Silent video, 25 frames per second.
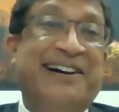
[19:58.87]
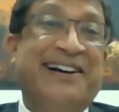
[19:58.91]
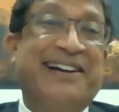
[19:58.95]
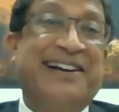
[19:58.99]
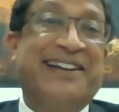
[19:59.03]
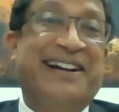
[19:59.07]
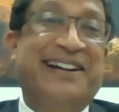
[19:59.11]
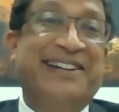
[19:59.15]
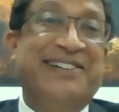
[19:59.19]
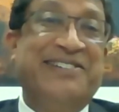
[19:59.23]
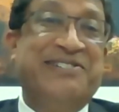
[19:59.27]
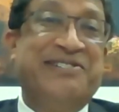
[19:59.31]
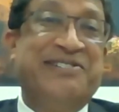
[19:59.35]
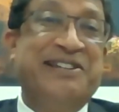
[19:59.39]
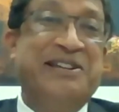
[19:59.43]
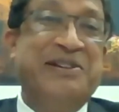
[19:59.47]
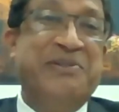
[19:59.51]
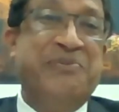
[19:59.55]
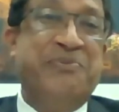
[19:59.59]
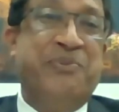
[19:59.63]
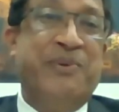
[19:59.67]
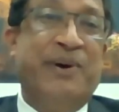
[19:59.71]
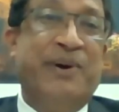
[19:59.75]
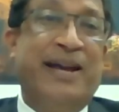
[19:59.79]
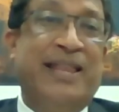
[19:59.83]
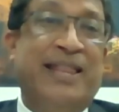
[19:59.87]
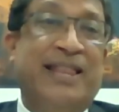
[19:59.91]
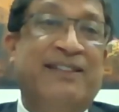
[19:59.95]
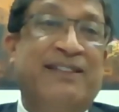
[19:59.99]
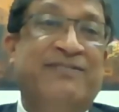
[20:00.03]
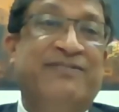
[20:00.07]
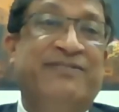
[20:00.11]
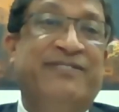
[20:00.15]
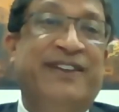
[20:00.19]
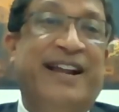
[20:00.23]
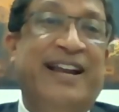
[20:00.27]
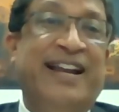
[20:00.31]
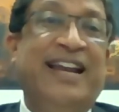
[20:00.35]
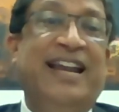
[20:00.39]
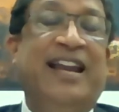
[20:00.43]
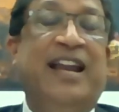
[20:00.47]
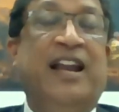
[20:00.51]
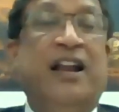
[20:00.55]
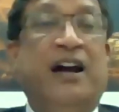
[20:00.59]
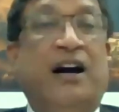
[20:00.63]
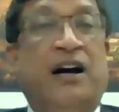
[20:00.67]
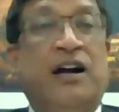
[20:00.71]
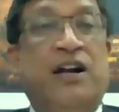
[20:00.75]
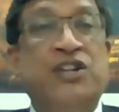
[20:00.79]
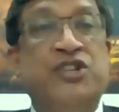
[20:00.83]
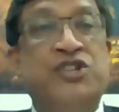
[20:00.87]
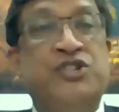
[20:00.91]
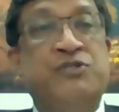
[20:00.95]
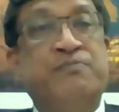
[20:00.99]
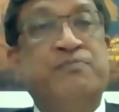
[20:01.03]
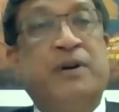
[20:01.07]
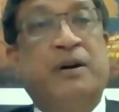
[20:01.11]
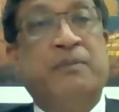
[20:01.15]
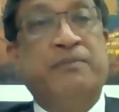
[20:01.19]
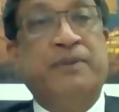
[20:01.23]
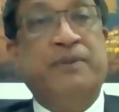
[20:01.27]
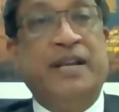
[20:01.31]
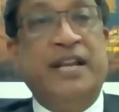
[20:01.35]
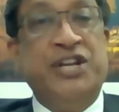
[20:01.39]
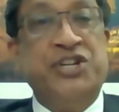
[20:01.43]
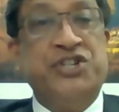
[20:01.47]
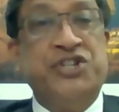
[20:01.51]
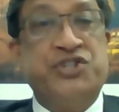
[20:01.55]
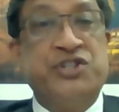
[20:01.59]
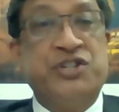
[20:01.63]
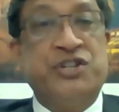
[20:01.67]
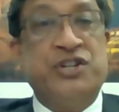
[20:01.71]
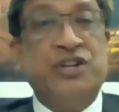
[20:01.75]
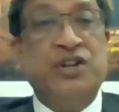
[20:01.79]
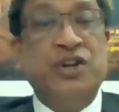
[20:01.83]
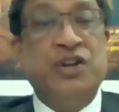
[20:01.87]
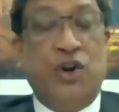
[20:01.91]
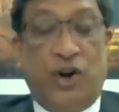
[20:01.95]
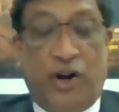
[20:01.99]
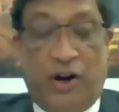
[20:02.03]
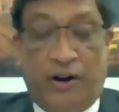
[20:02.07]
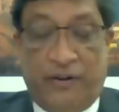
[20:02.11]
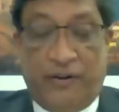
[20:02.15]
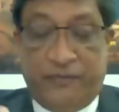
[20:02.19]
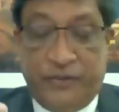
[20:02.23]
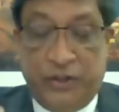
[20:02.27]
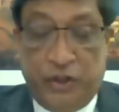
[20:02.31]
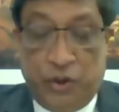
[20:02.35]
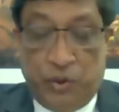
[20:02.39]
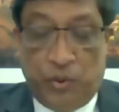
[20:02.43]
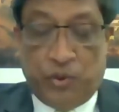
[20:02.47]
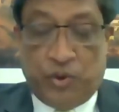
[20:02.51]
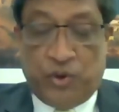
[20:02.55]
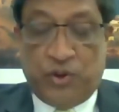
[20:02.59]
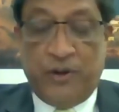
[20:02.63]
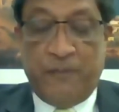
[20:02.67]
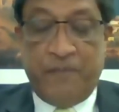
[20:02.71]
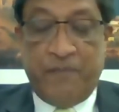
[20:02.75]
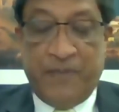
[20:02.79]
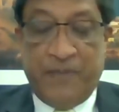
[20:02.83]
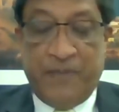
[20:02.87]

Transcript: a country with a very large population of youth.